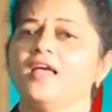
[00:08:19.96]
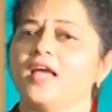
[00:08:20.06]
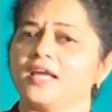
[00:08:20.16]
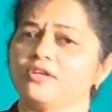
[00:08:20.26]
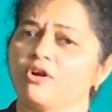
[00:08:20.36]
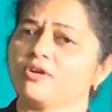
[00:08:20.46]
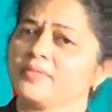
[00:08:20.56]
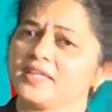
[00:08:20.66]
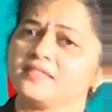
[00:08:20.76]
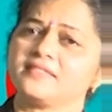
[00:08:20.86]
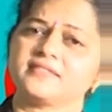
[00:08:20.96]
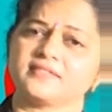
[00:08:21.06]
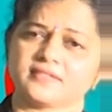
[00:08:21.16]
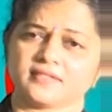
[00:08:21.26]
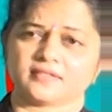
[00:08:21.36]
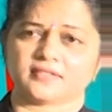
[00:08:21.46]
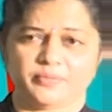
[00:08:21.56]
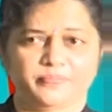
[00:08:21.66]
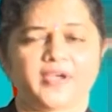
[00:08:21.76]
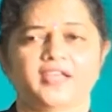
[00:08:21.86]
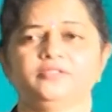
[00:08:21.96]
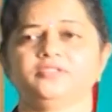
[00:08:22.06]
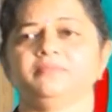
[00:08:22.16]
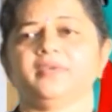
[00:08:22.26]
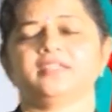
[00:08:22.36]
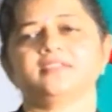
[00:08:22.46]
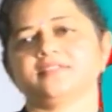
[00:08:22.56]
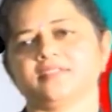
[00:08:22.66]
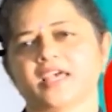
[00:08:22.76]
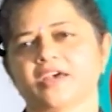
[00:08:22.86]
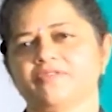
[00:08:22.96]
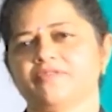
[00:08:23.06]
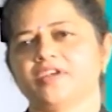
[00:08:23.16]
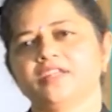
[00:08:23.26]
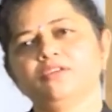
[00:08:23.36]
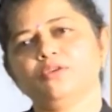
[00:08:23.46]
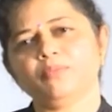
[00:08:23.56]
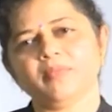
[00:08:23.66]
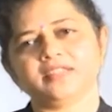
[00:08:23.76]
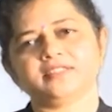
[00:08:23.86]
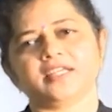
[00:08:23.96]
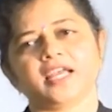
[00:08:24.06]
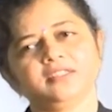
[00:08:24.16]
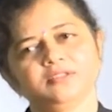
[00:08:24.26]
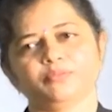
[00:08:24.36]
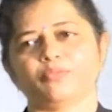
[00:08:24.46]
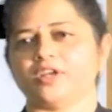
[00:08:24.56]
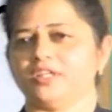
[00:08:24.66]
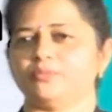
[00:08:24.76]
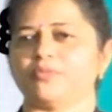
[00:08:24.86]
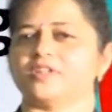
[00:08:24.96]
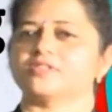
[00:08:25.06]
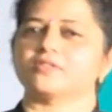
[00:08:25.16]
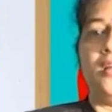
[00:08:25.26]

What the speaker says: And non-metals, compared to the metals, they have a very low melting and boiling points.